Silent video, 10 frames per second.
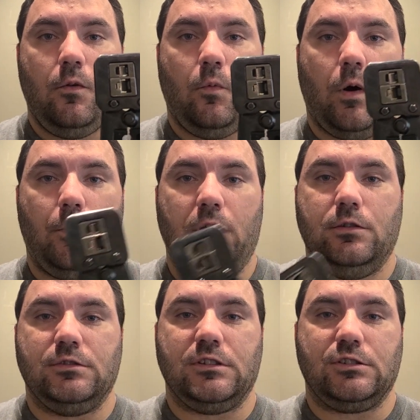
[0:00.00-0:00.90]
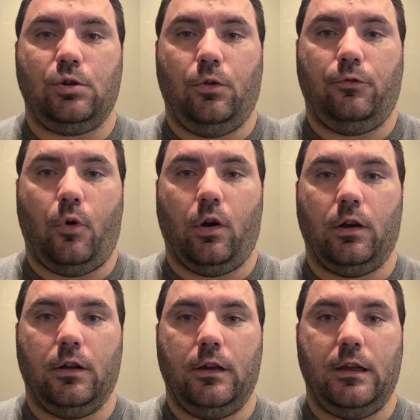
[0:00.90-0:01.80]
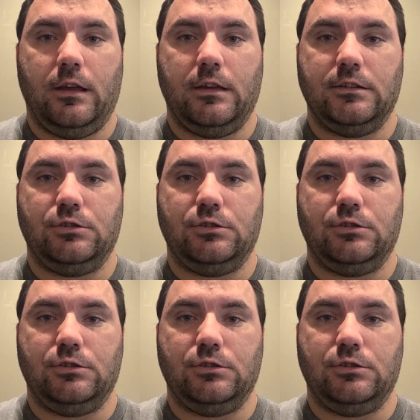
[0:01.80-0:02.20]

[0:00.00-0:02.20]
What we use this tool for is